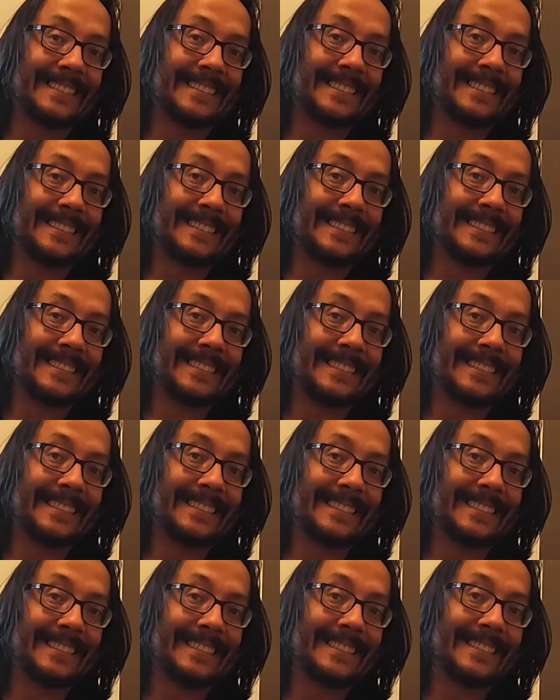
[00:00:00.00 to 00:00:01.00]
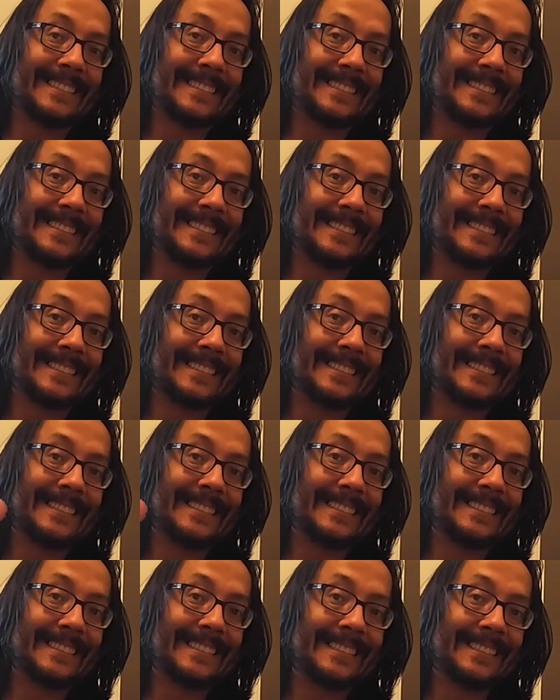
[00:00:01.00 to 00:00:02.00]

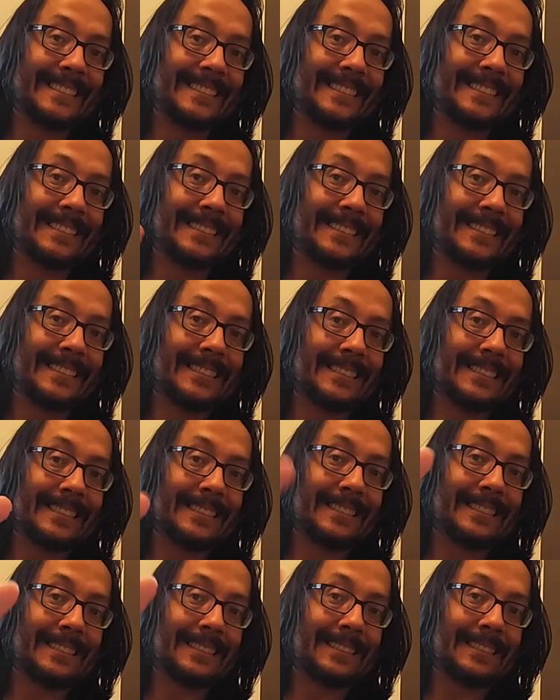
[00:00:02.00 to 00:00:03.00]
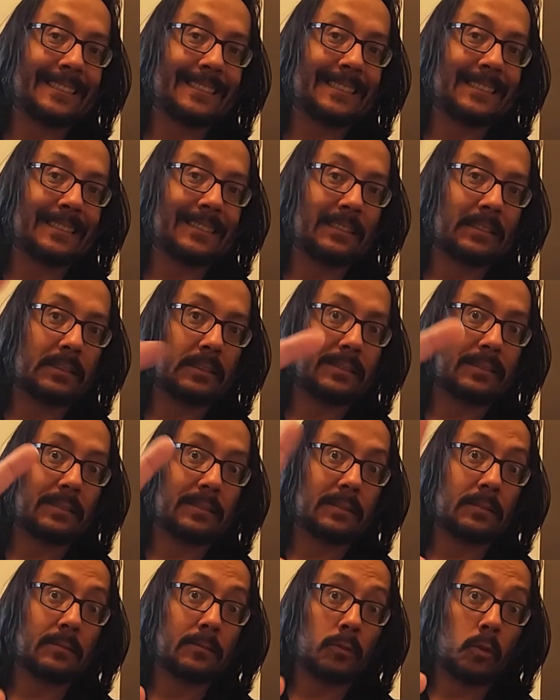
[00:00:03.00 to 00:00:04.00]

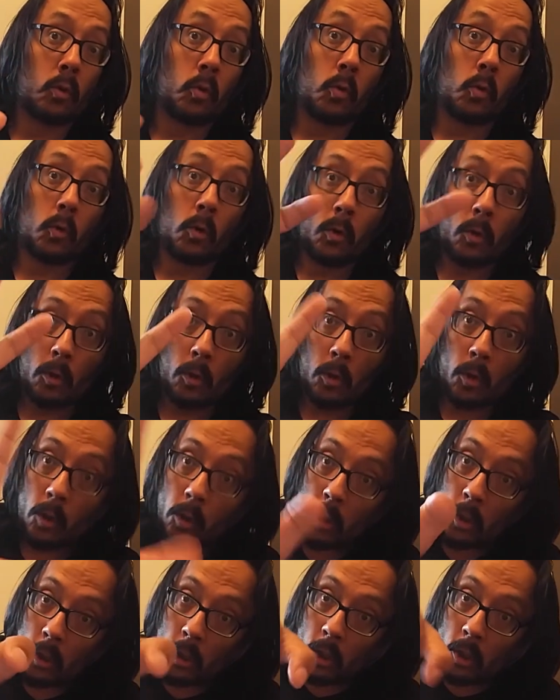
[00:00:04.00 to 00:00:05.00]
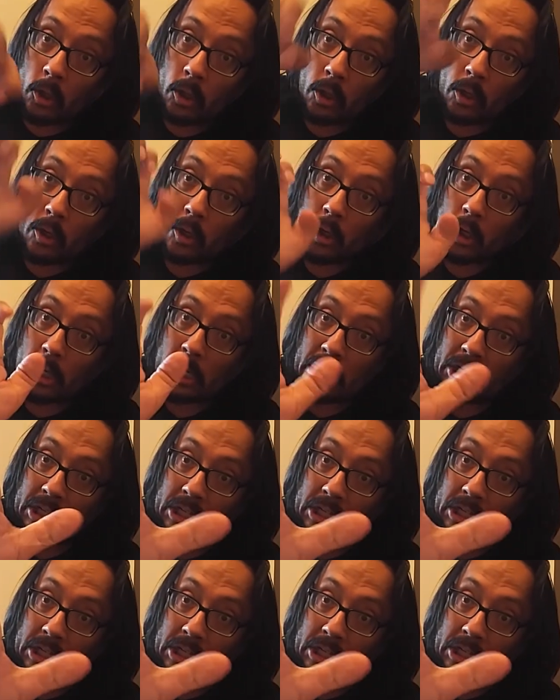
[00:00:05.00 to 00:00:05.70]
(silence)